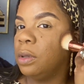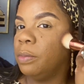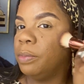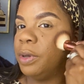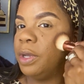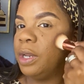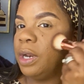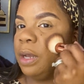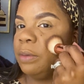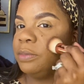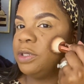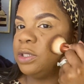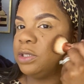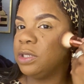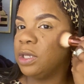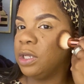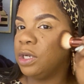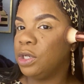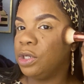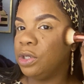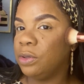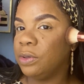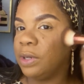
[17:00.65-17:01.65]
But I'm just
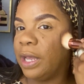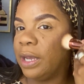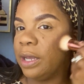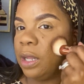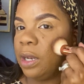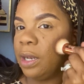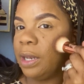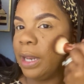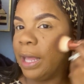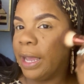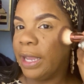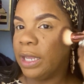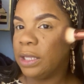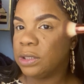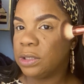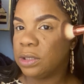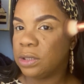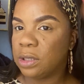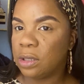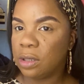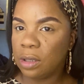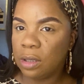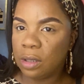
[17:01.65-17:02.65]
gonna do like a light